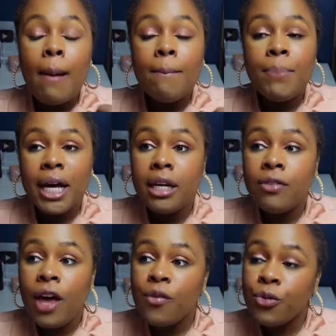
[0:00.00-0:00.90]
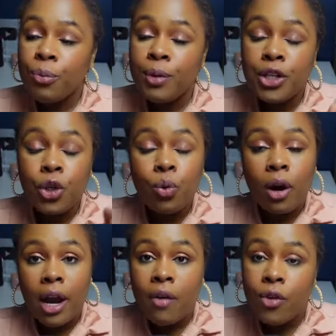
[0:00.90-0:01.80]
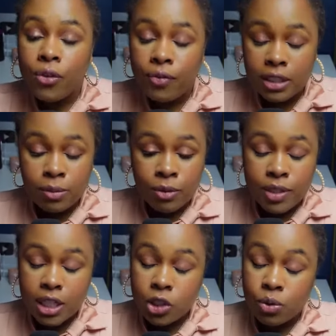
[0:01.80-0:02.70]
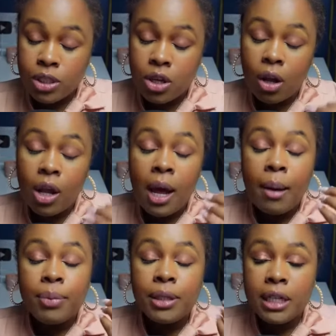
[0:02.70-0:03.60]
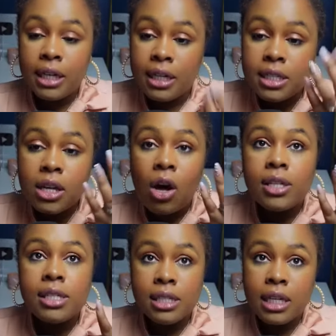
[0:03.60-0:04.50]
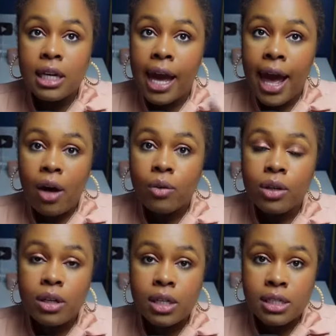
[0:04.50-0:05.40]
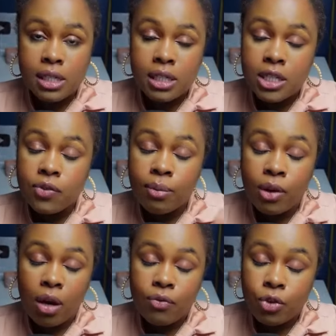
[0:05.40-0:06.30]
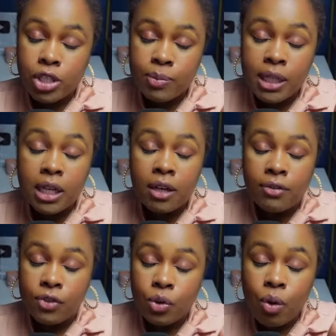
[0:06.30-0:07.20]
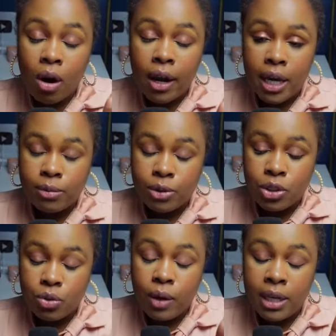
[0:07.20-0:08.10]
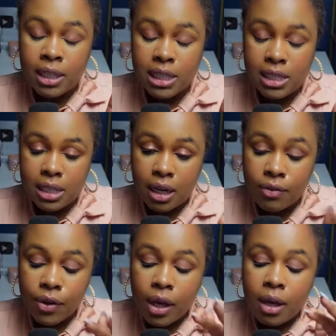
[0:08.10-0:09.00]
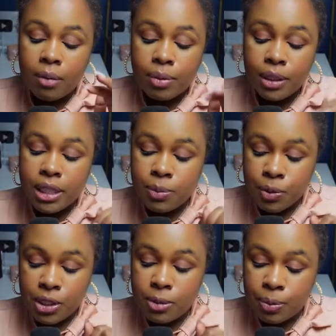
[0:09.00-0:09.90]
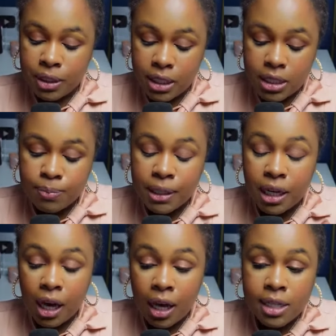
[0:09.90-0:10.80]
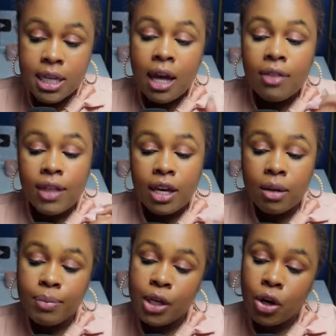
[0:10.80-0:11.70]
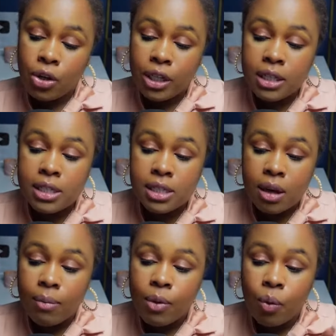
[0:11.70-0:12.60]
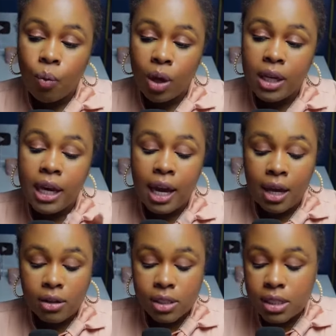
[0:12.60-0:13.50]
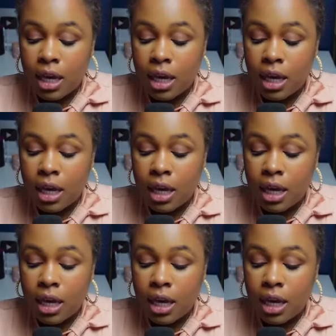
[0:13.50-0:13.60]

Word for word: But if heaven forbid you are ever the victim of a sexual assault, please seek out assistance from law enforcement if you are able to and it is safe. Please, please, please, because they could be hurting someone else.